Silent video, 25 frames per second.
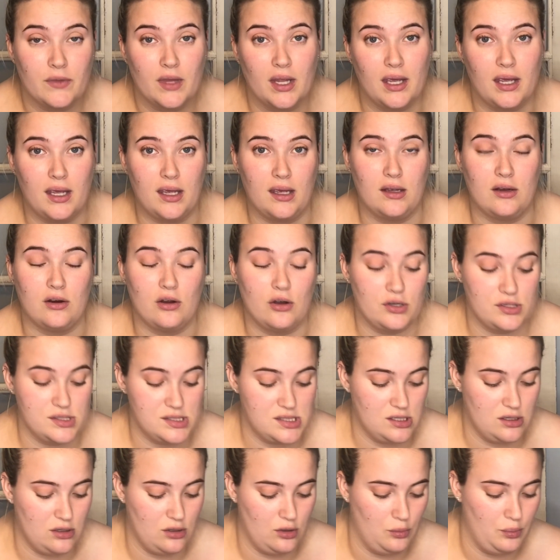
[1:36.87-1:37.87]
And
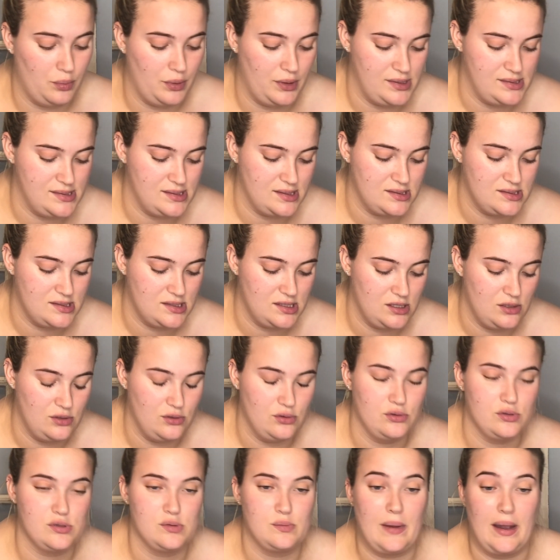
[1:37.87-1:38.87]
also, please
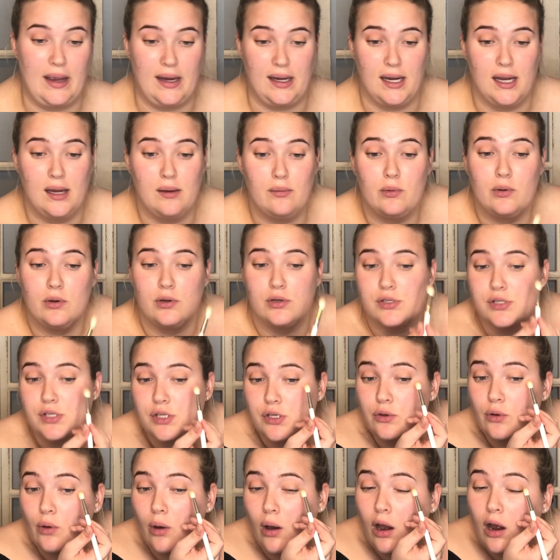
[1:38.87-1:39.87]
excuse my neighbors
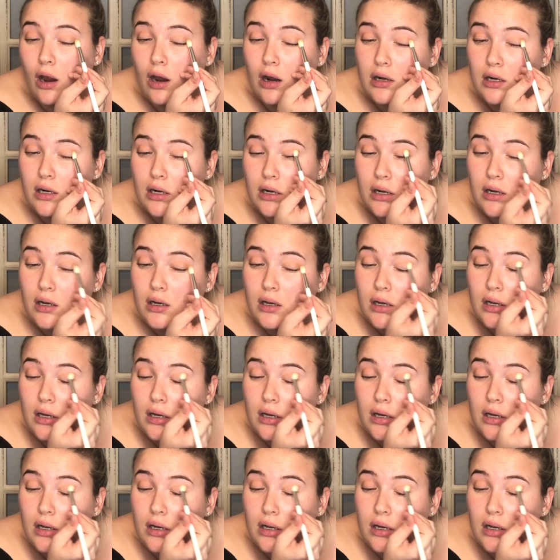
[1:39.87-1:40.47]
who are